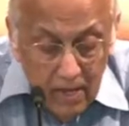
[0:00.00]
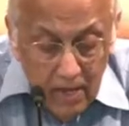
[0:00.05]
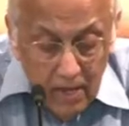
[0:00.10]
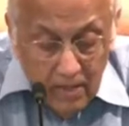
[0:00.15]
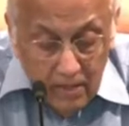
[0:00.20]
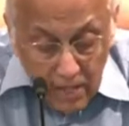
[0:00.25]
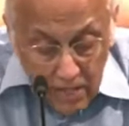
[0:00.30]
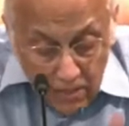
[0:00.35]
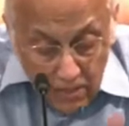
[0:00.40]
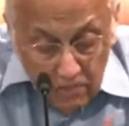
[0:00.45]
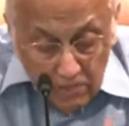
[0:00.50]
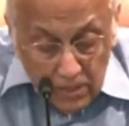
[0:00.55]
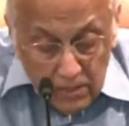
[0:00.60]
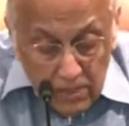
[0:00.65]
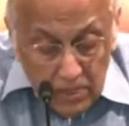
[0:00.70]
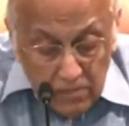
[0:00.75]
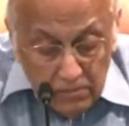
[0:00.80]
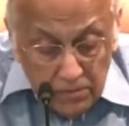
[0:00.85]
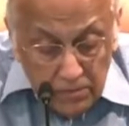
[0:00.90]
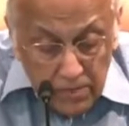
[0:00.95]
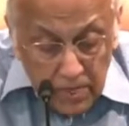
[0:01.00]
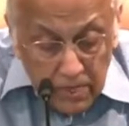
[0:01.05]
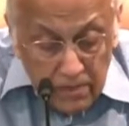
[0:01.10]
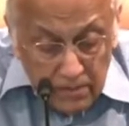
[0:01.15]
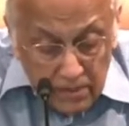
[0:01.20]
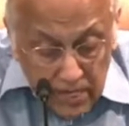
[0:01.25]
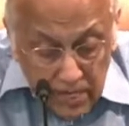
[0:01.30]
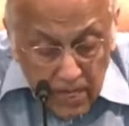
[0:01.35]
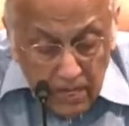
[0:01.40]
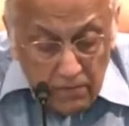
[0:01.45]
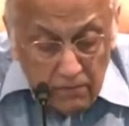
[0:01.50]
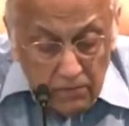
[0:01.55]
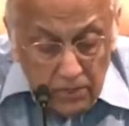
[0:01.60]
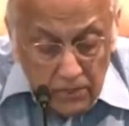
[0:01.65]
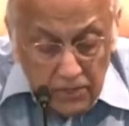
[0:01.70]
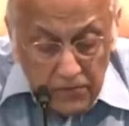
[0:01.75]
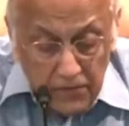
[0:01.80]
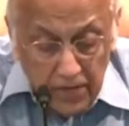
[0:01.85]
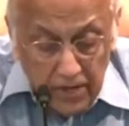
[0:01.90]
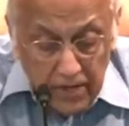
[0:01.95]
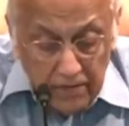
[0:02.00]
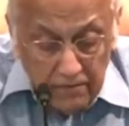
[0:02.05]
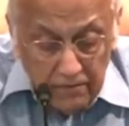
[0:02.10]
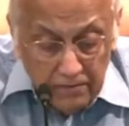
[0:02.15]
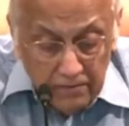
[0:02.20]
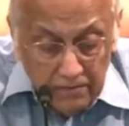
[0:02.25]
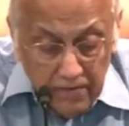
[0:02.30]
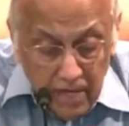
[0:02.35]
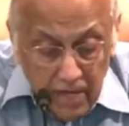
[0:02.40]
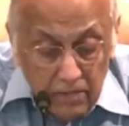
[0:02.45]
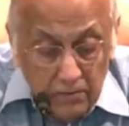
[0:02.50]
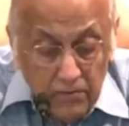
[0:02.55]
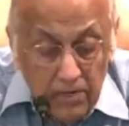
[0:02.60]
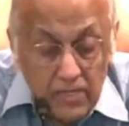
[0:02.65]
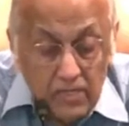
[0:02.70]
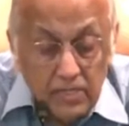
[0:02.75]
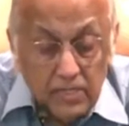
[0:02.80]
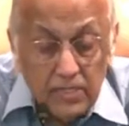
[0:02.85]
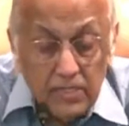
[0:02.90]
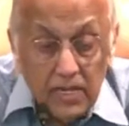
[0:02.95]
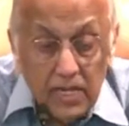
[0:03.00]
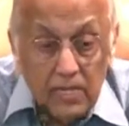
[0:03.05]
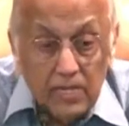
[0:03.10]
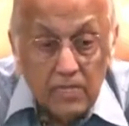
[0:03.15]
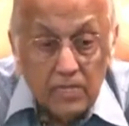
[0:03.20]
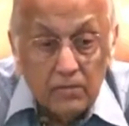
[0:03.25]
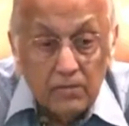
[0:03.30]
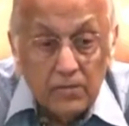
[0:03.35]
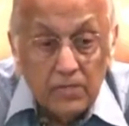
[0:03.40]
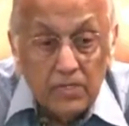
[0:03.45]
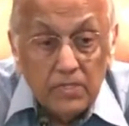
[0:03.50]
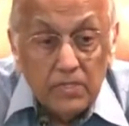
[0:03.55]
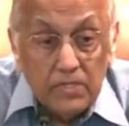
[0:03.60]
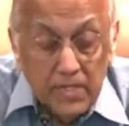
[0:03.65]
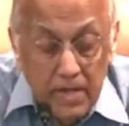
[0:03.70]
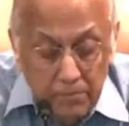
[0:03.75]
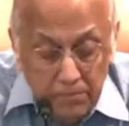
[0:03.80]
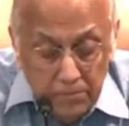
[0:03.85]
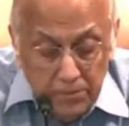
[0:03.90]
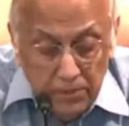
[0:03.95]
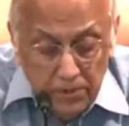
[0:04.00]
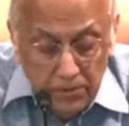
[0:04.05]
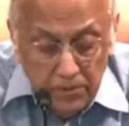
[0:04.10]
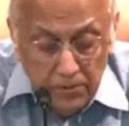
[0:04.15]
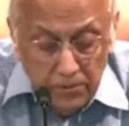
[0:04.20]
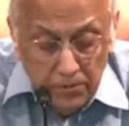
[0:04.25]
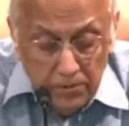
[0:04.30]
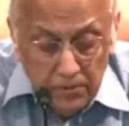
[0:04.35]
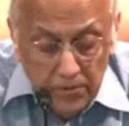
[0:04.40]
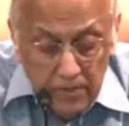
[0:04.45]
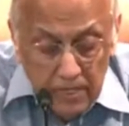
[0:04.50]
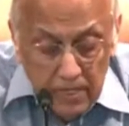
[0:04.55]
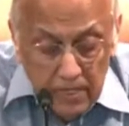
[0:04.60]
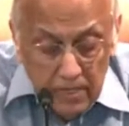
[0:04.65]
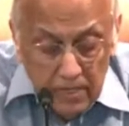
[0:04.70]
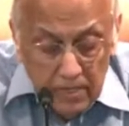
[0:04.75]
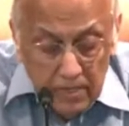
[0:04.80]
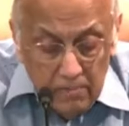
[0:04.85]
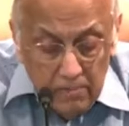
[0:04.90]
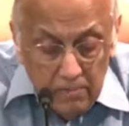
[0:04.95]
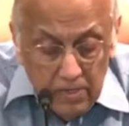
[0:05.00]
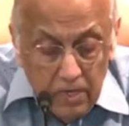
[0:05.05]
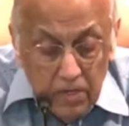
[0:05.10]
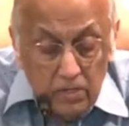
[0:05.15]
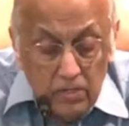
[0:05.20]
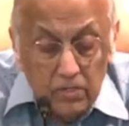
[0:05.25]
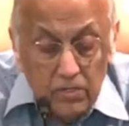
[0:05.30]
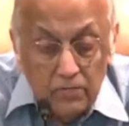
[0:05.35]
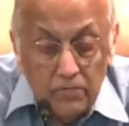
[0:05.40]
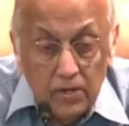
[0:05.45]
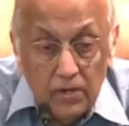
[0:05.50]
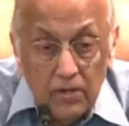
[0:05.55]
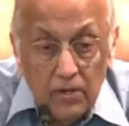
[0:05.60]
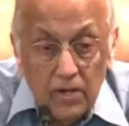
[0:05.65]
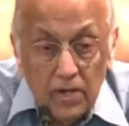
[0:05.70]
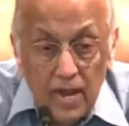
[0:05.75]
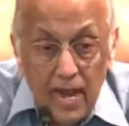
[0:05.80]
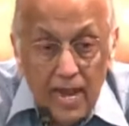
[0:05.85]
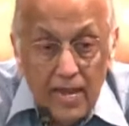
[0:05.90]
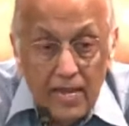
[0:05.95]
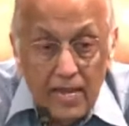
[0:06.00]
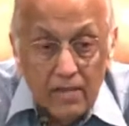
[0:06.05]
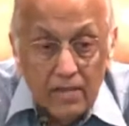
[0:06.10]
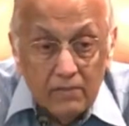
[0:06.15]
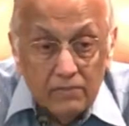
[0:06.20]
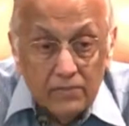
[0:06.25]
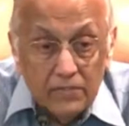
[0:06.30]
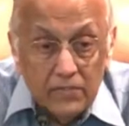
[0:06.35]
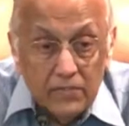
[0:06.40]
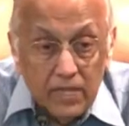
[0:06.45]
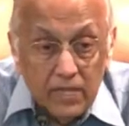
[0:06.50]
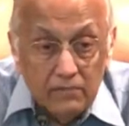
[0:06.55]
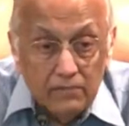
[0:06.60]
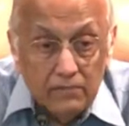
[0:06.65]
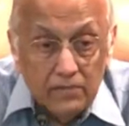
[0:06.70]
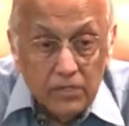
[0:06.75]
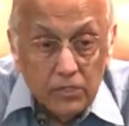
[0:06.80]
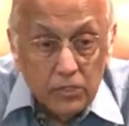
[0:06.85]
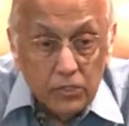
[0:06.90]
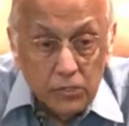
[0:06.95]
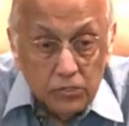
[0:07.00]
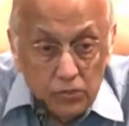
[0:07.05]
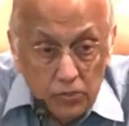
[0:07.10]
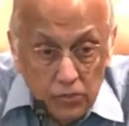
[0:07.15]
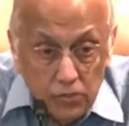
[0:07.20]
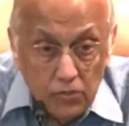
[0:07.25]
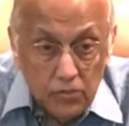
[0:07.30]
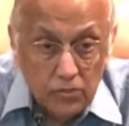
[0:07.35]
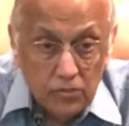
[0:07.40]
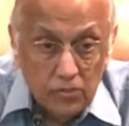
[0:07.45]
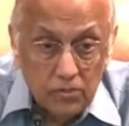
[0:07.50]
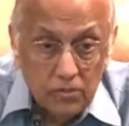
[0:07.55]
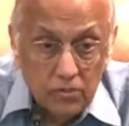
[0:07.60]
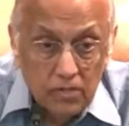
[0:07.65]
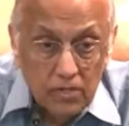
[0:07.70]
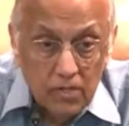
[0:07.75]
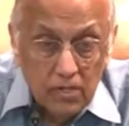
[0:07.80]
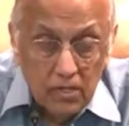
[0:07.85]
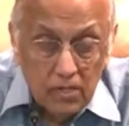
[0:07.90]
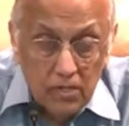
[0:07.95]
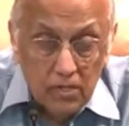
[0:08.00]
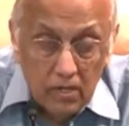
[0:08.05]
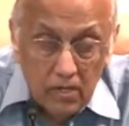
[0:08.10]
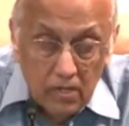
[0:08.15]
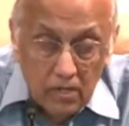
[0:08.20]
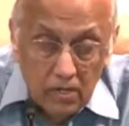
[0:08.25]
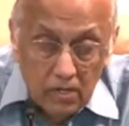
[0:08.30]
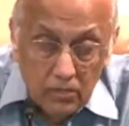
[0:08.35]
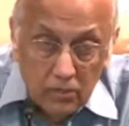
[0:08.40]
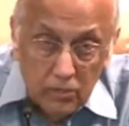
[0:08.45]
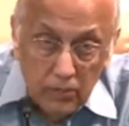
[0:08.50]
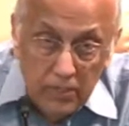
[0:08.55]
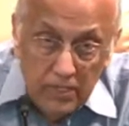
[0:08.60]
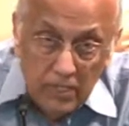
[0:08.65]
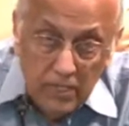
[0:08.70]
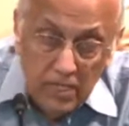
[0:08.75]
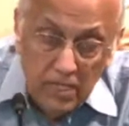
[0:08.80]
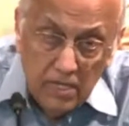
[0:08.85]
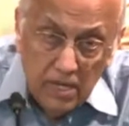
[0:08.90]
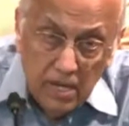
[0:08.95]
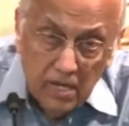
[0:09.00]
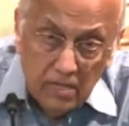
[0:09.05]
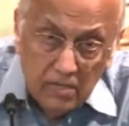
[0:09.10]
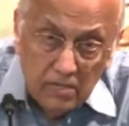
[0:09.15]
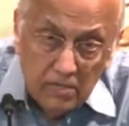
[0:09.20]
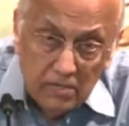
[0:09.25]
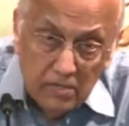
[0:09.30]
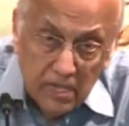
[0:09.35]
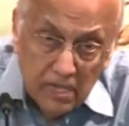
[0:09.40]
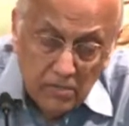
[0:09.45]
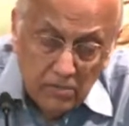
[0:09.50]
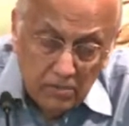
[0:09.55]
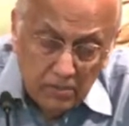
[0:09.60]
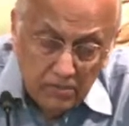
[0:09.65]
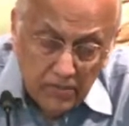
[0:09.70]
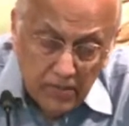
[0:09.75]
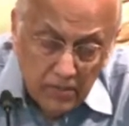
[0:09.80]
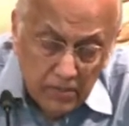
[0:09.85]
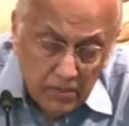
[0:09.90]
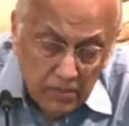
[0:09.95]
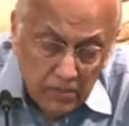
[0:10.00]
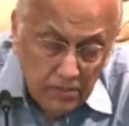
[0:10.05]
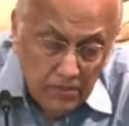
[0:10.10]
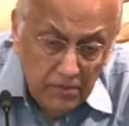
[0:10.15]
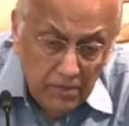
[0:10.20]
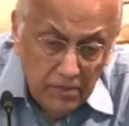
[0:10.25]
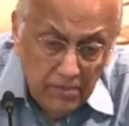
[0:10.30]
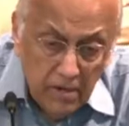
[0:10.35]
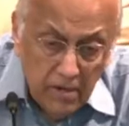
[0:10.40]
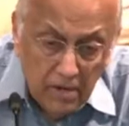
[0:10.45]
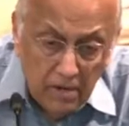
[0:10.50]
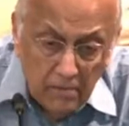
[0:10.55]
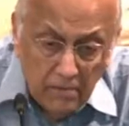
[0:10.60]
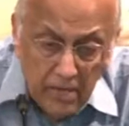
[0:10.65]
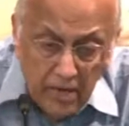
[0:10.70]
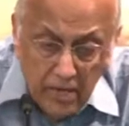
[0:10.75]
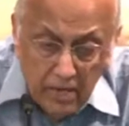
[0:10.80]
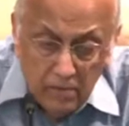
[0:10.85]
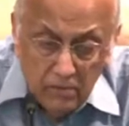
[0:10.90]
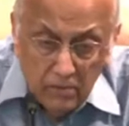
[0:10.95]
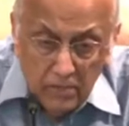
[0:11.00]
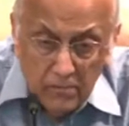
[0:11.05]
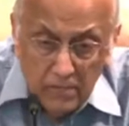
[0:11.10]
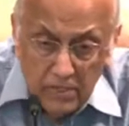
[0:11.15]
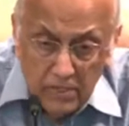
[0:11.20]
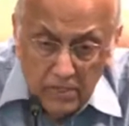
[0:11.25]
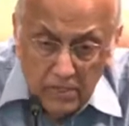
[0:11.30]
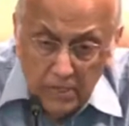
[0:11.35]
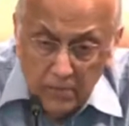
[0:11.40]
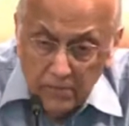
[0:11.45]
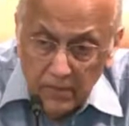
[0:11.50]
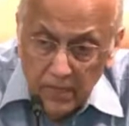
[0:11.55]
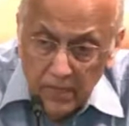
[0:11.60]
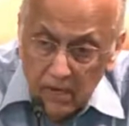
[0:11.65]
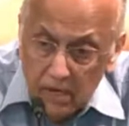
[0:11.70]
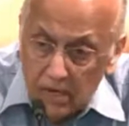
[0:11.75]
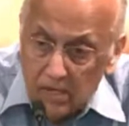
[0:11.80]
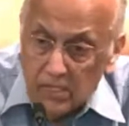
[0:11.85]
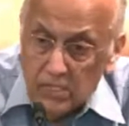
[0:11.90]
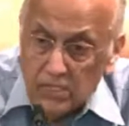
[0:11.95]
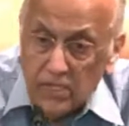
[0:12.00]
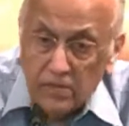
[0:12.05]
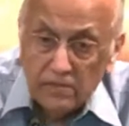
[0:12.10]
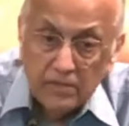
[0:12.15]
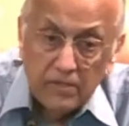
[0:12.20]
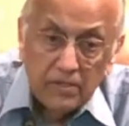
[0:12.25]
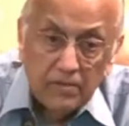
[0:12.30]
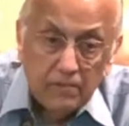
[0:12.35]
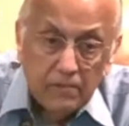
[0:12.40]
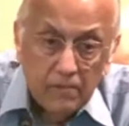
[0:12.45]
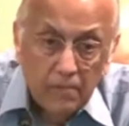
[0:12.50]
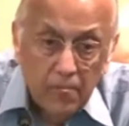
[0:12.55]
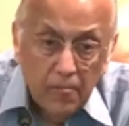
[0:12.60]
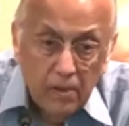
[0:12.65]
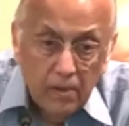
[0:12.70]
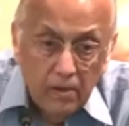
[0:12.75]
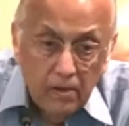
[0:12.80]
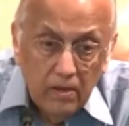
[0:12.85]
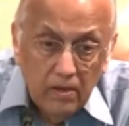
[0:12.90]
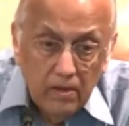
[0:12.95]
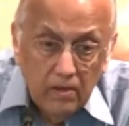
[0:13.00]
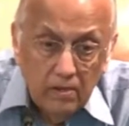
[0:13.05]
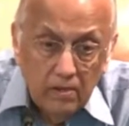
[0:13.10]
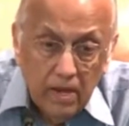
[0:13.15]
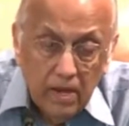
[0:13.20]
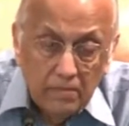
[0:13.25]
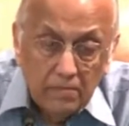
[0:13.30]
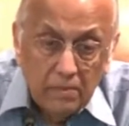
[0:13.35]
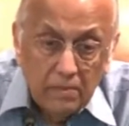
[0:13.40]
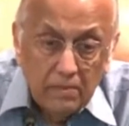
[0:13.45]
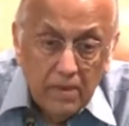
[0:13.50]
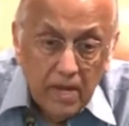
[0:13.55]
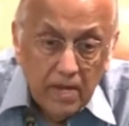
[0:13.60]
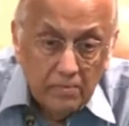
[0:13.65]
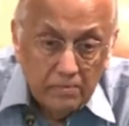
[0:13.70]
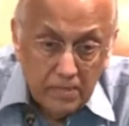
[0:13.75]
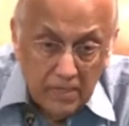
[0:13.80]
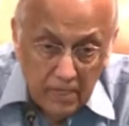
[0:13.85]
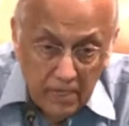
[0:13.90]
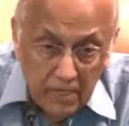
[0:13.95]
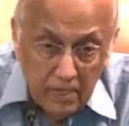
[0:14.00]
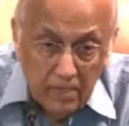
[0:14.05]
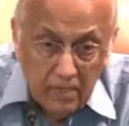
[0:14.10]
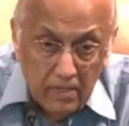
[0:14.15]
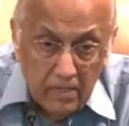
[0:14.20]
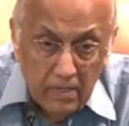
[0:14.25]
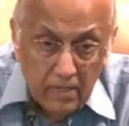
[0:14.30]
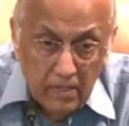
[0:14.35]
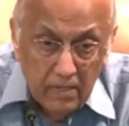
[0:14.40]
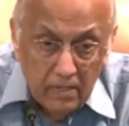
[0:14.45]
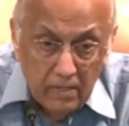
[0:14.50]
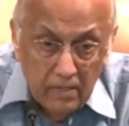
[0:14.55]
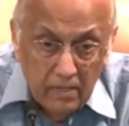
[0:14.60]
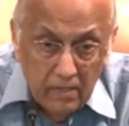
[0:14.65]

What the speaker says: And then you must come together again, verse 5. Otherwise, Satan will tempt you because of your lack of self-control. So we see there that the sexual function between man and woman is something God has given to help the man particularly